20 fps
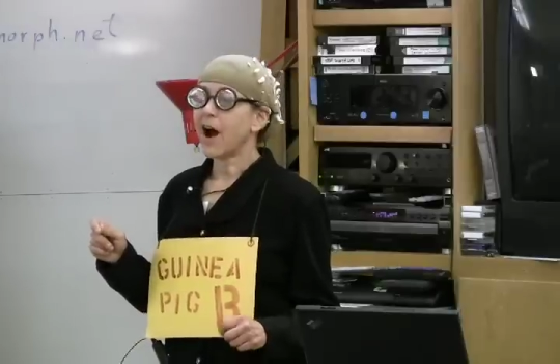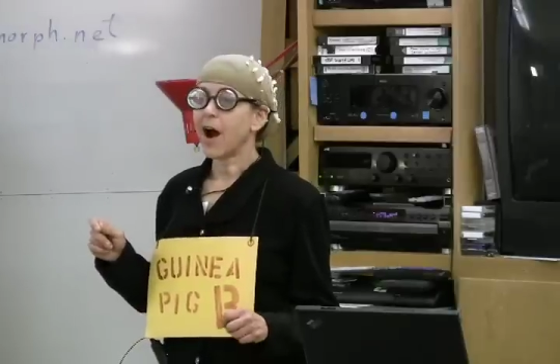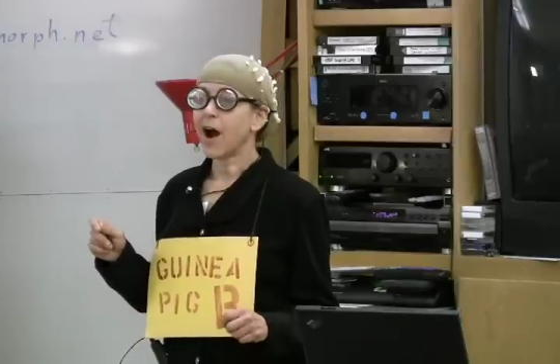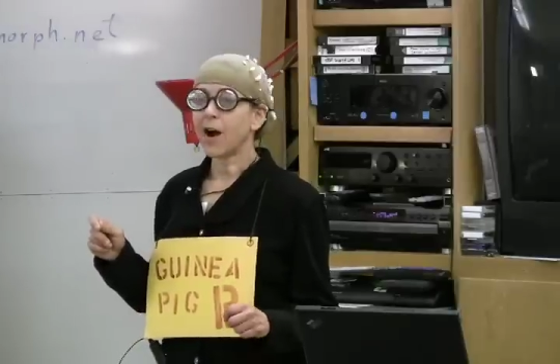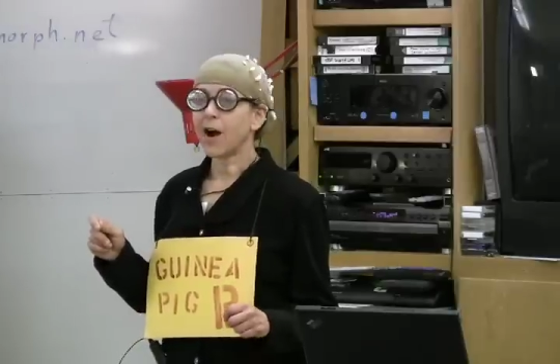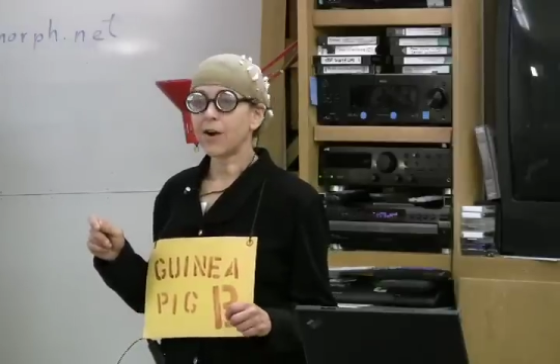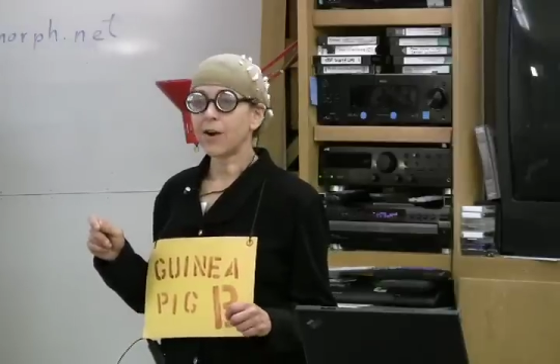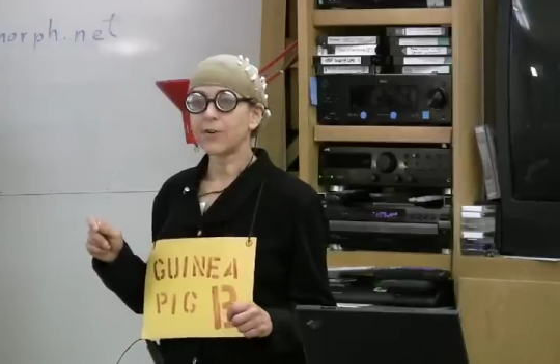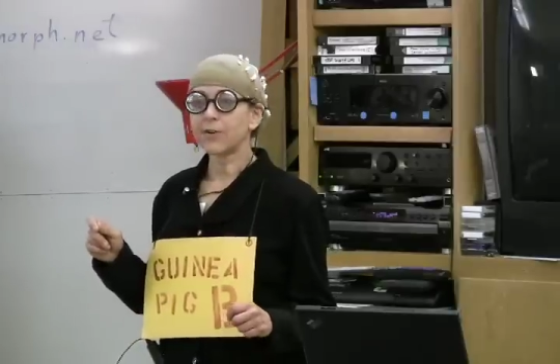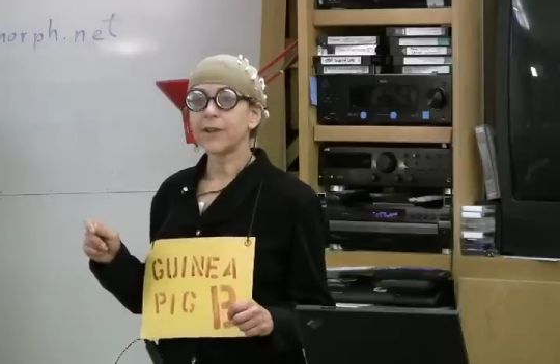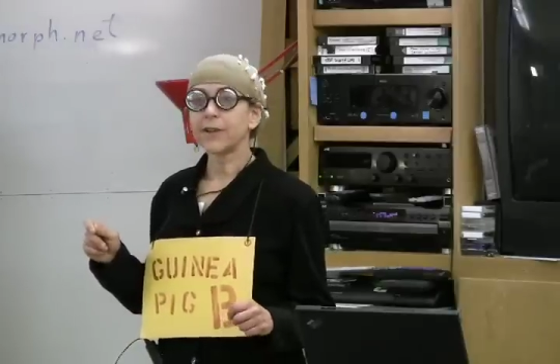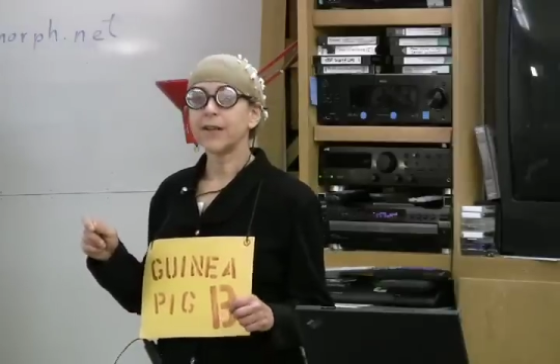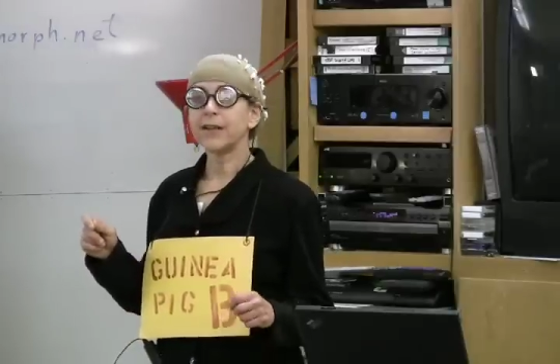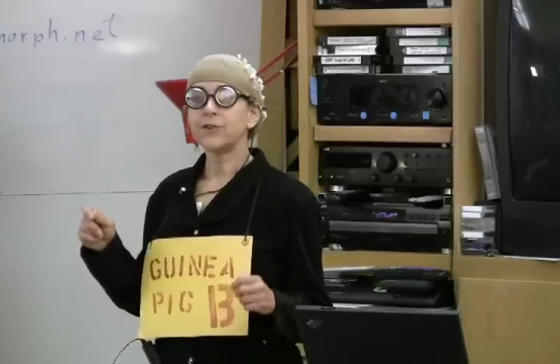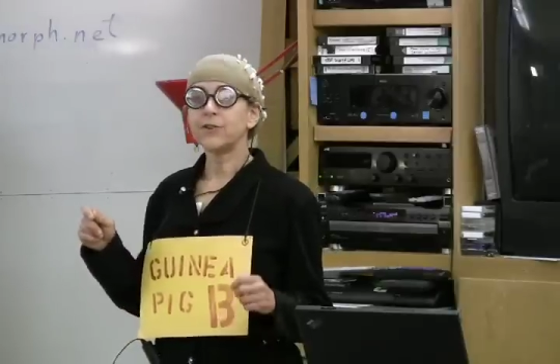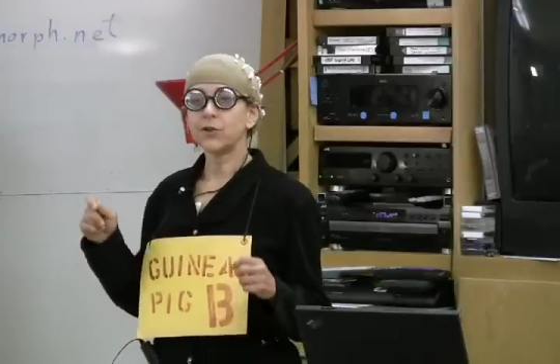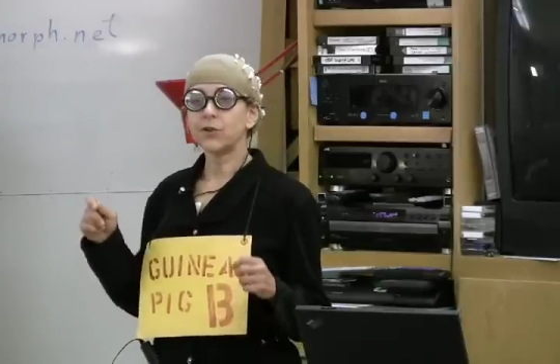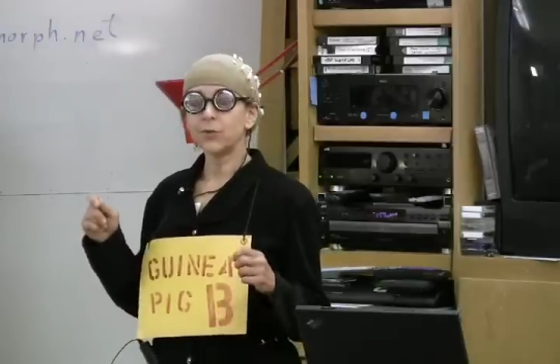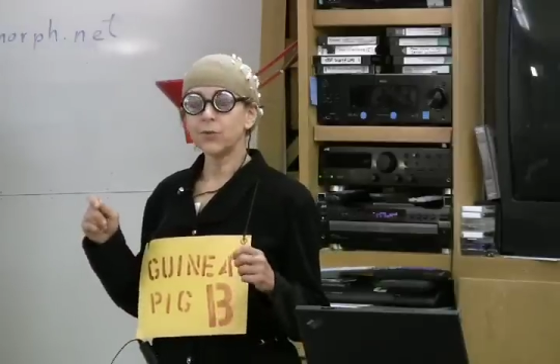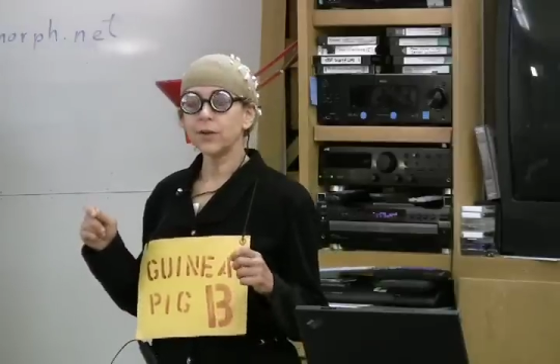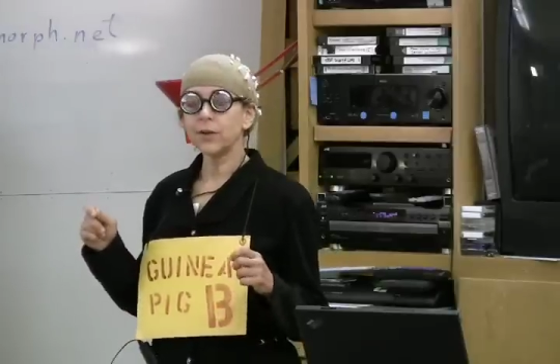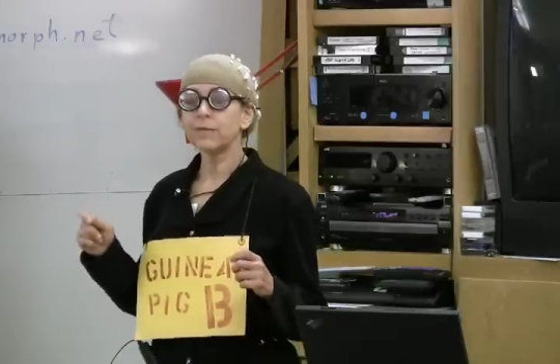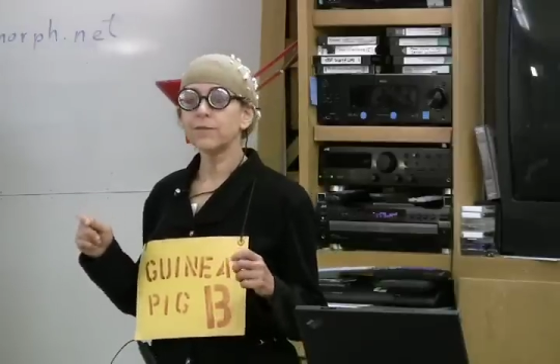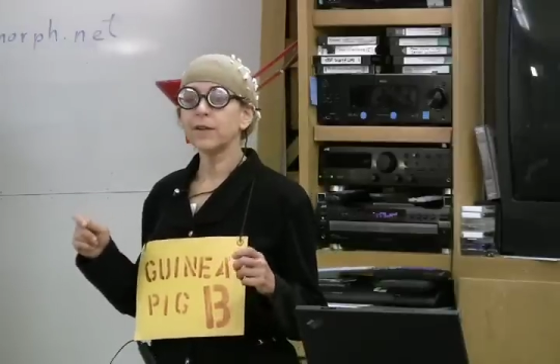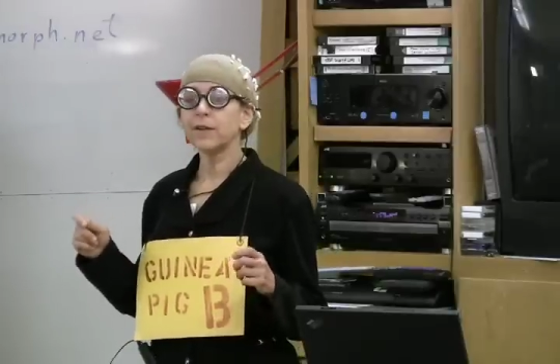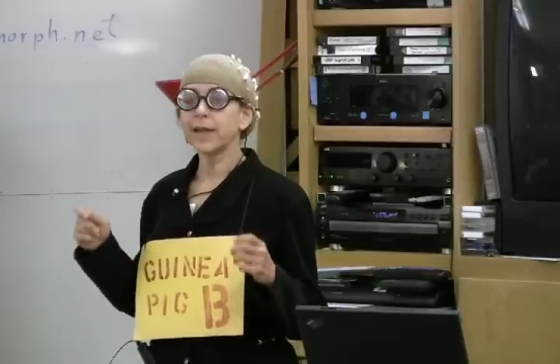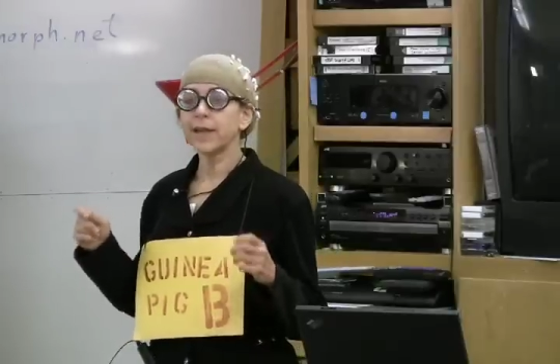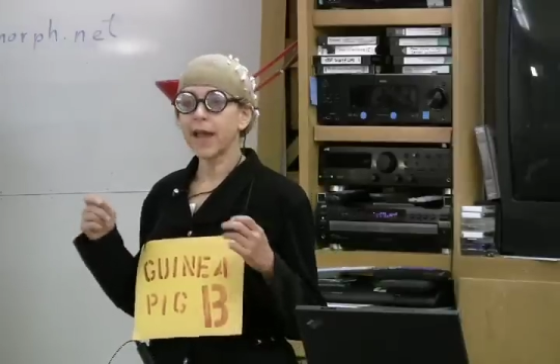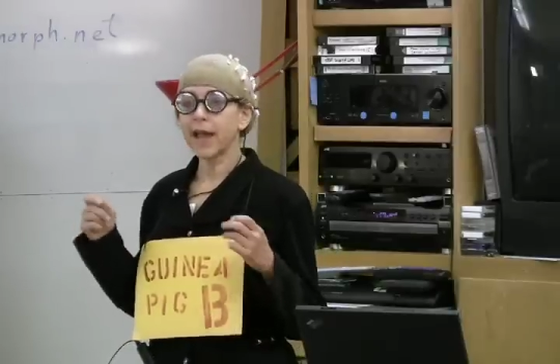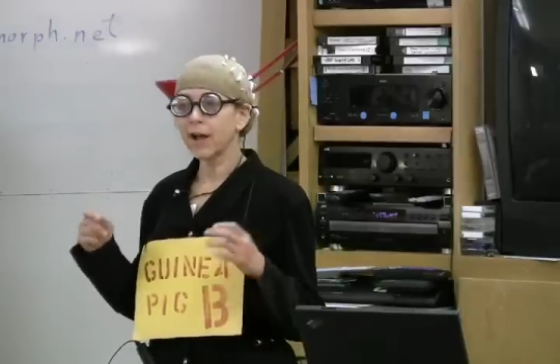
are intuitively